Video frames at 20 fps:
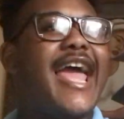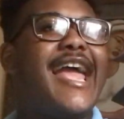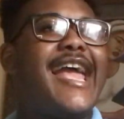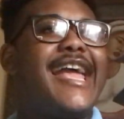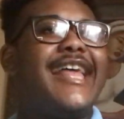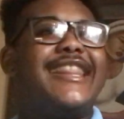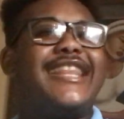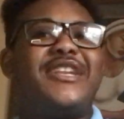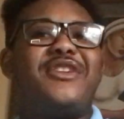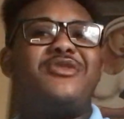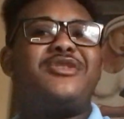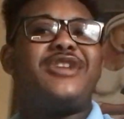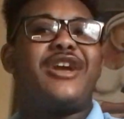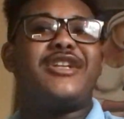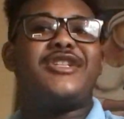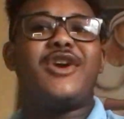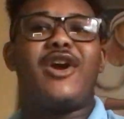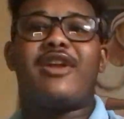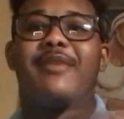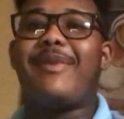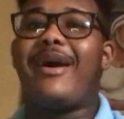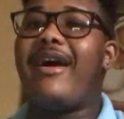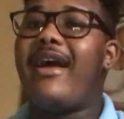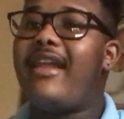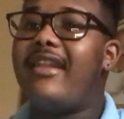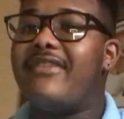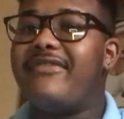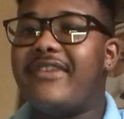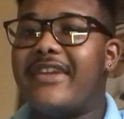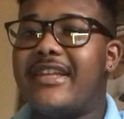And then you start talking about
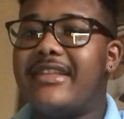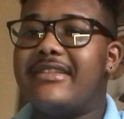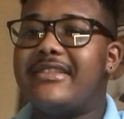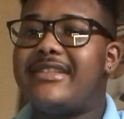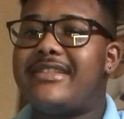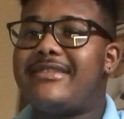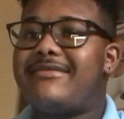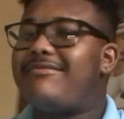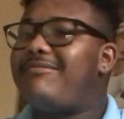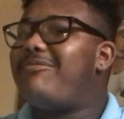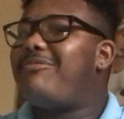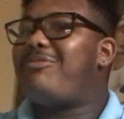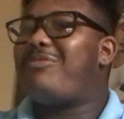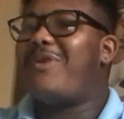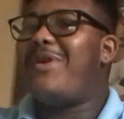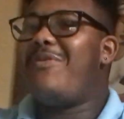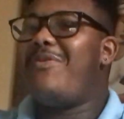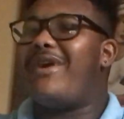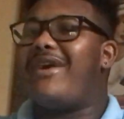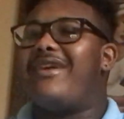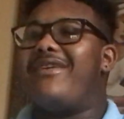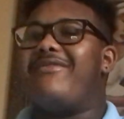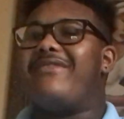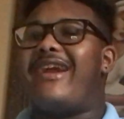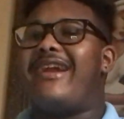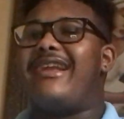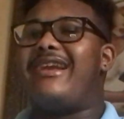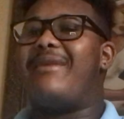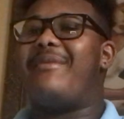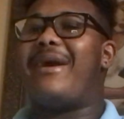elephants. We weren't
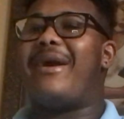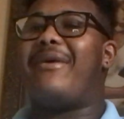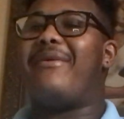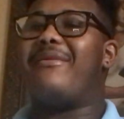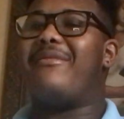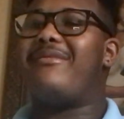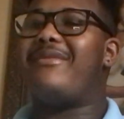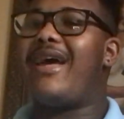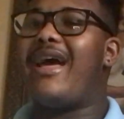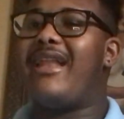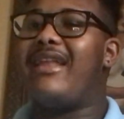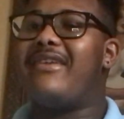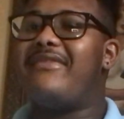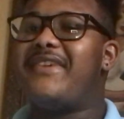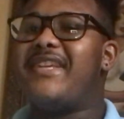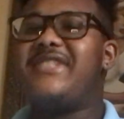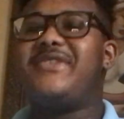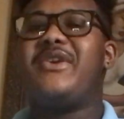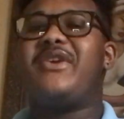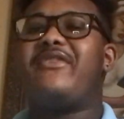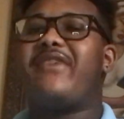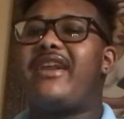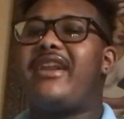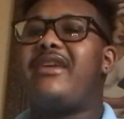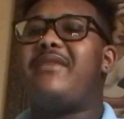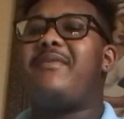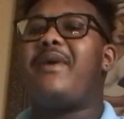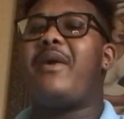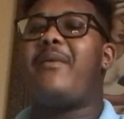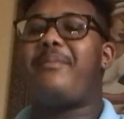writing about elephants. We were
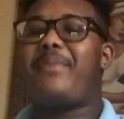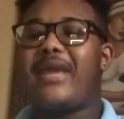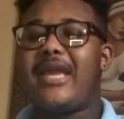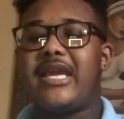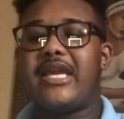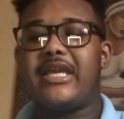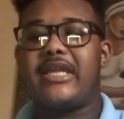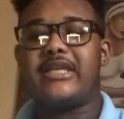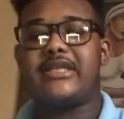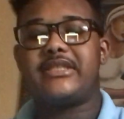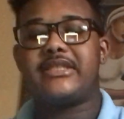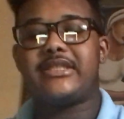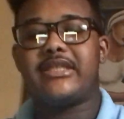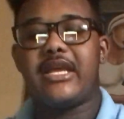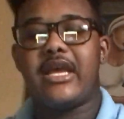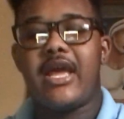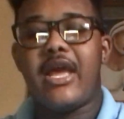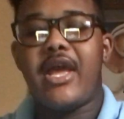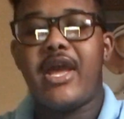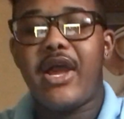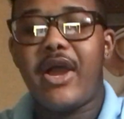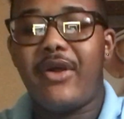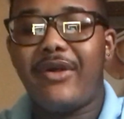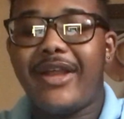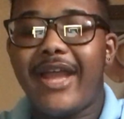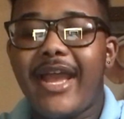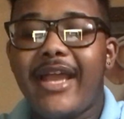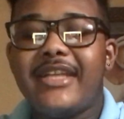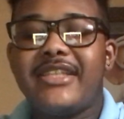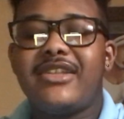writing about pigs.
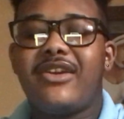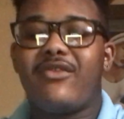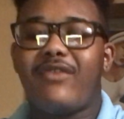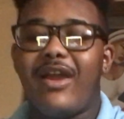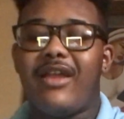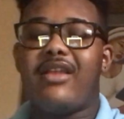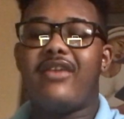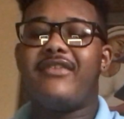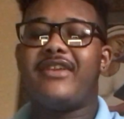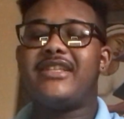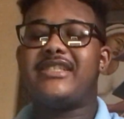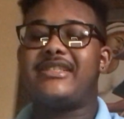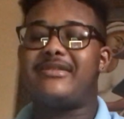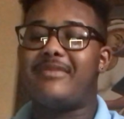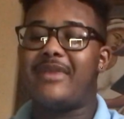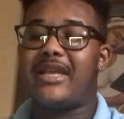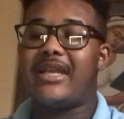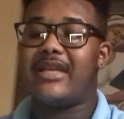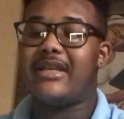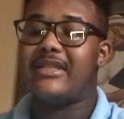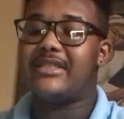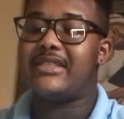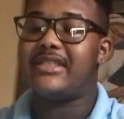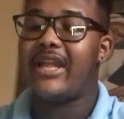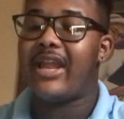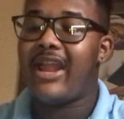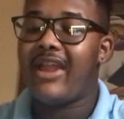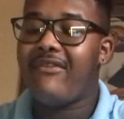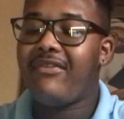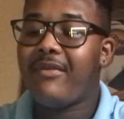Okay? So relevance means
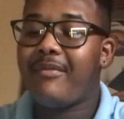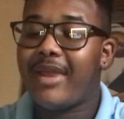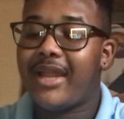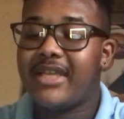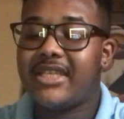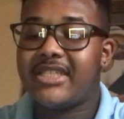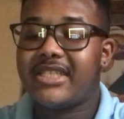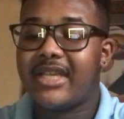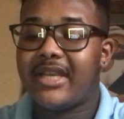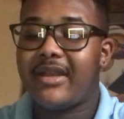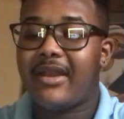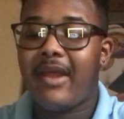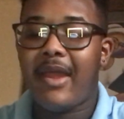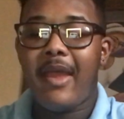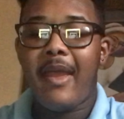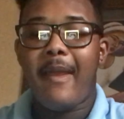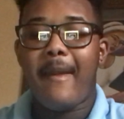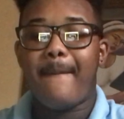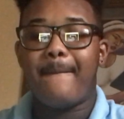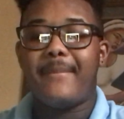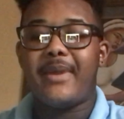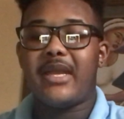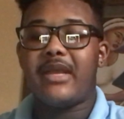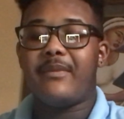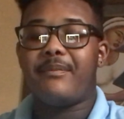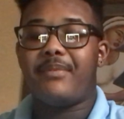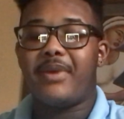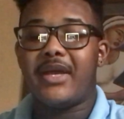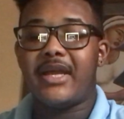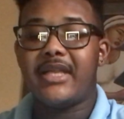the information
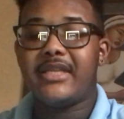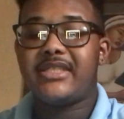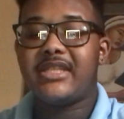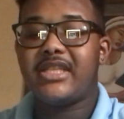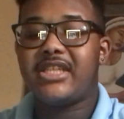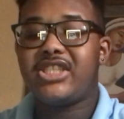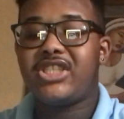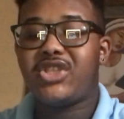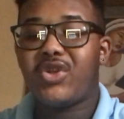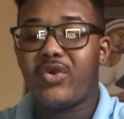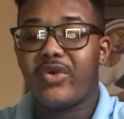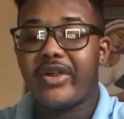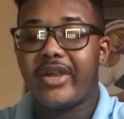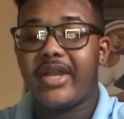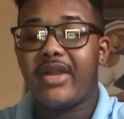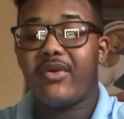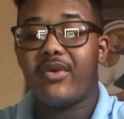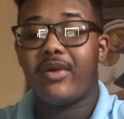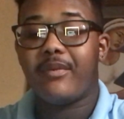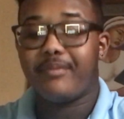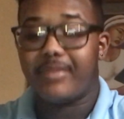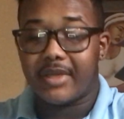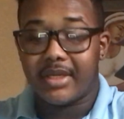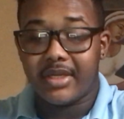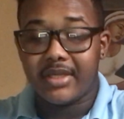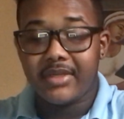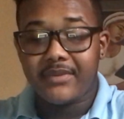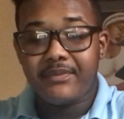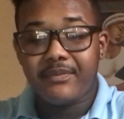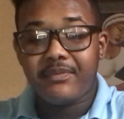being put into the story or
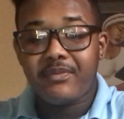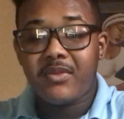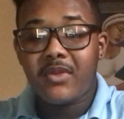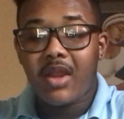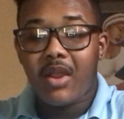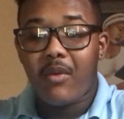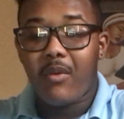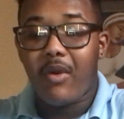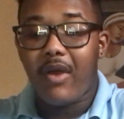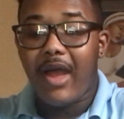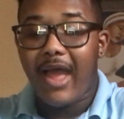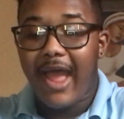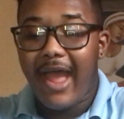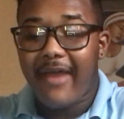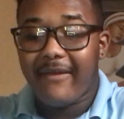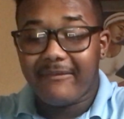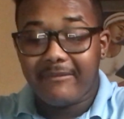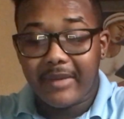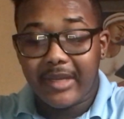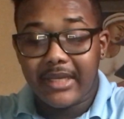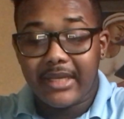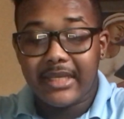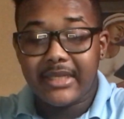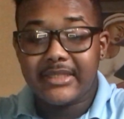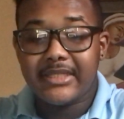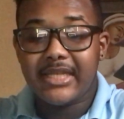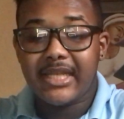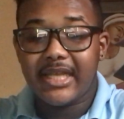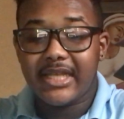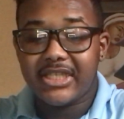book will have
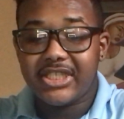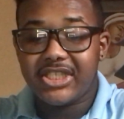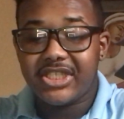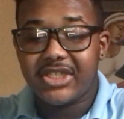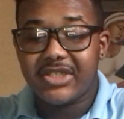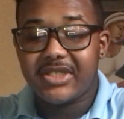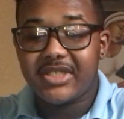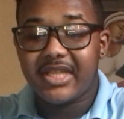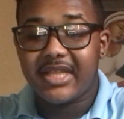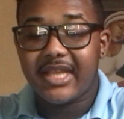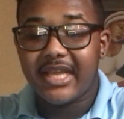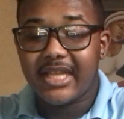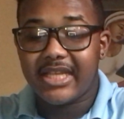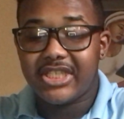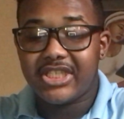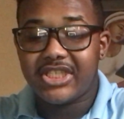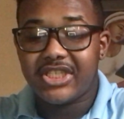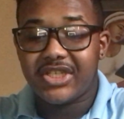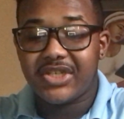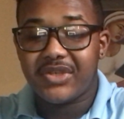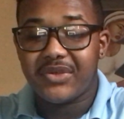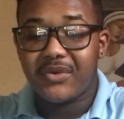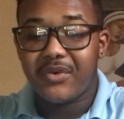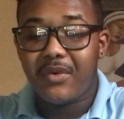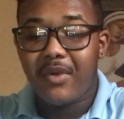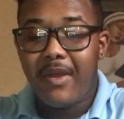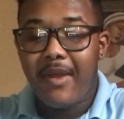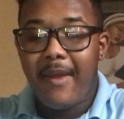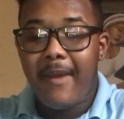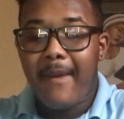meaning to the issue